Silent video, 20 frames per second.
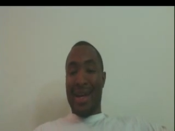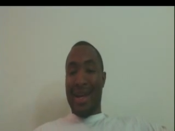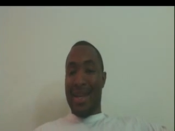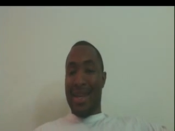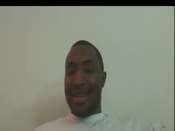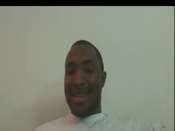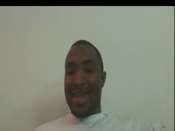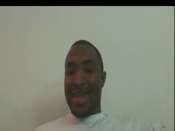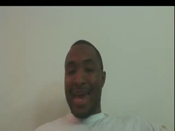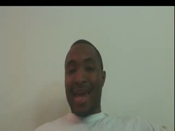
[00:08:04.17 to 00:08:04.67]

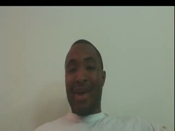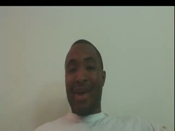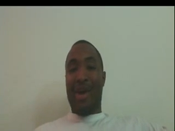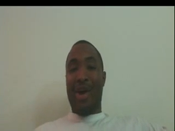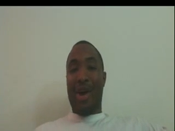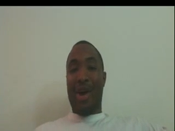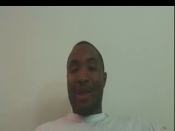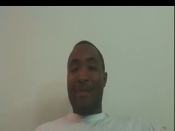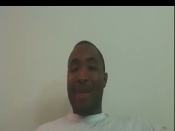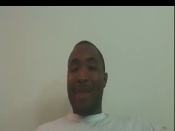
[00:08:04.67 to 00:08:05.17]

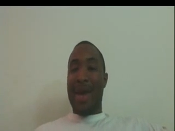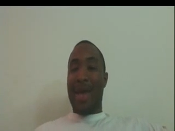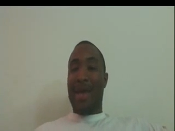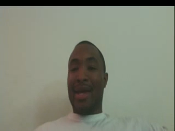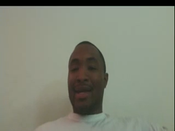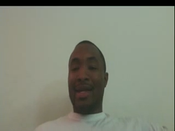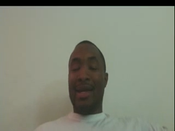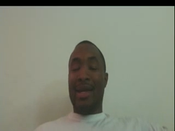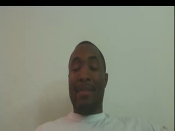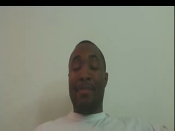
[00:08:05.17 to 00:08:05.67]
That
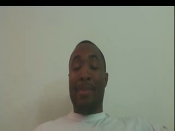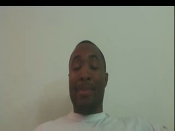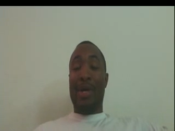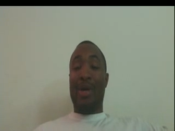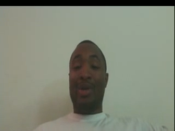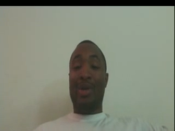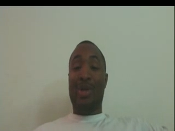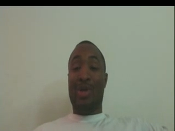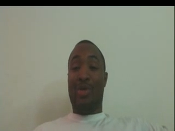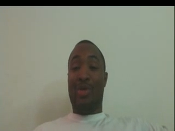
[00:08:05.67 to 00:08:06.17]
automatically
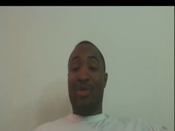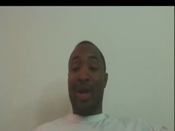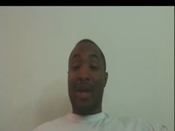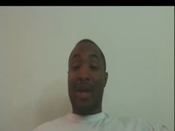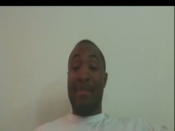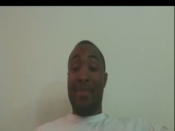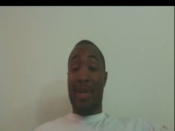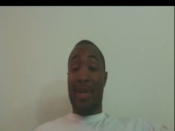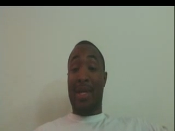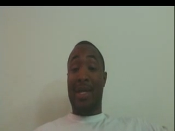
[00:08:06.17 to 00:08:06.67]
builds
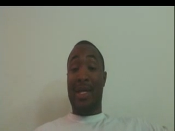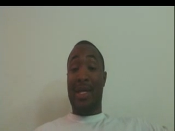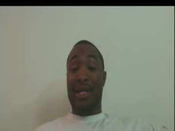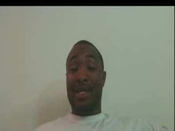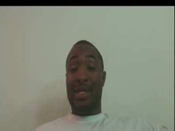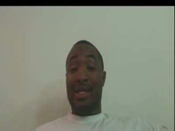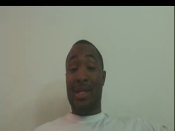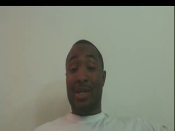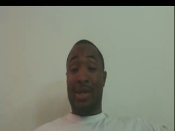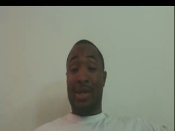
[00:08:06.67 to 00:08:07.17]

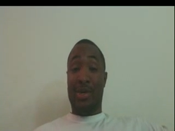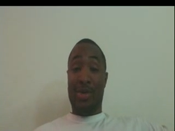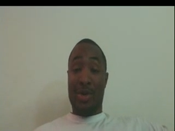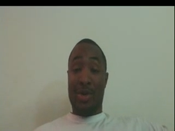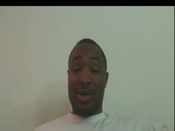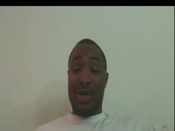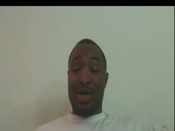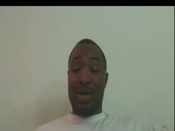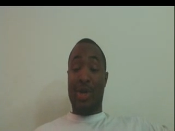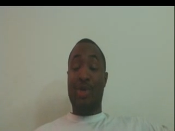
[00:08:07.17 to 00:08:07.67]
credibility to
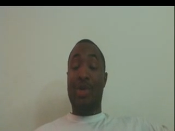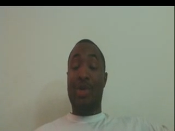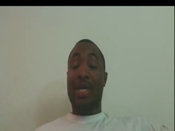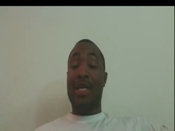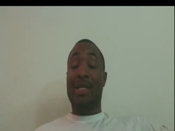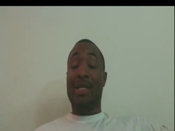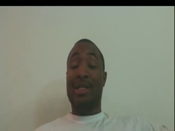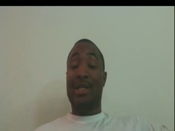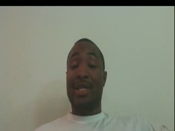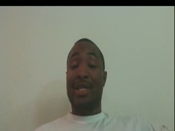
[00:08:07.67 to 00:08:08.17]
you. You
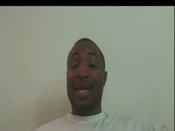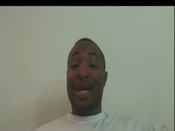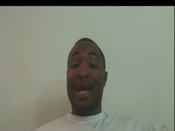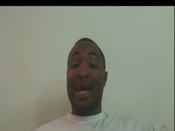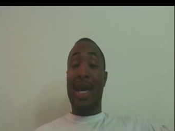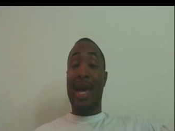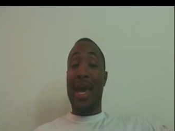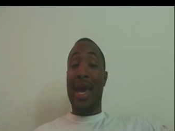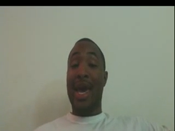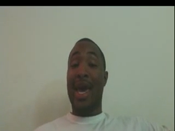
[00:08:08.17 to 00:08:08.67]
can
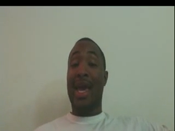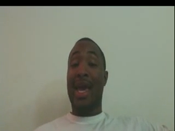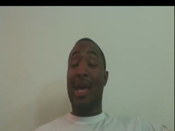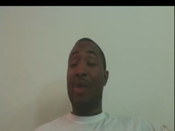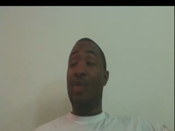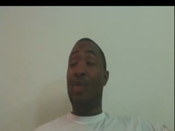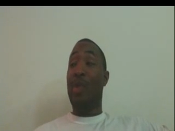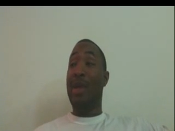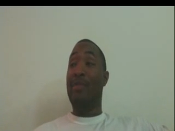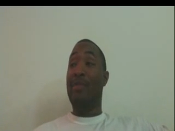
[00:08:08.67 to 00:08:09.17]
say,
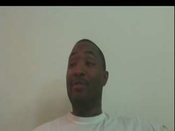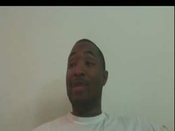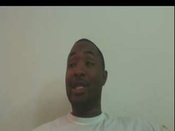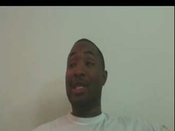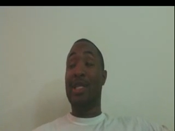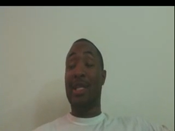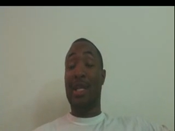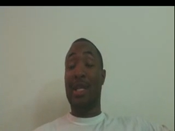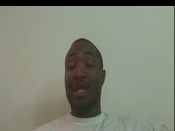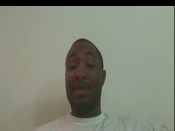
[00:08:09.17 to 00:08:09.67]
hey, we
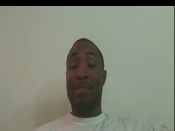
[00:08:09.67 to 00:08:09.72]
recently